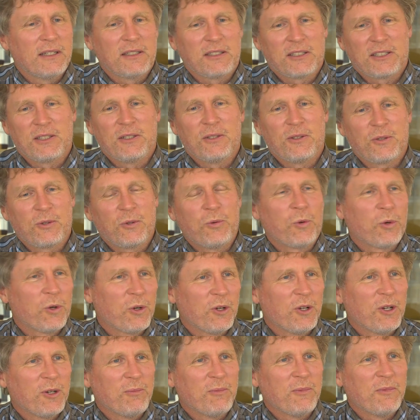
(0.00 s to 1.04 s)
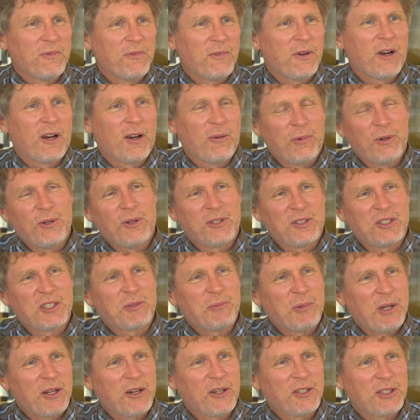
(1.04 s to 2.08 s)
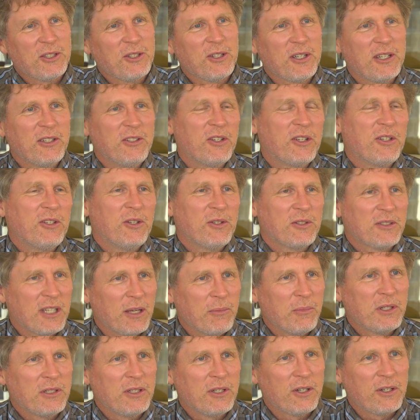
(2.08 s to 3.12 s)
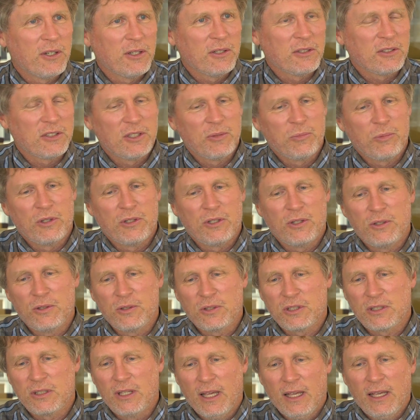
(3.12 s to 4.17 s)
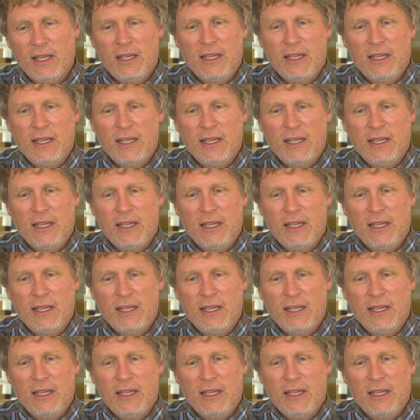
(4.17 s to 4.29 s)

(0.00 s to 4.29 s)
silkworm farm producing spider silk, and you can use that materials to produce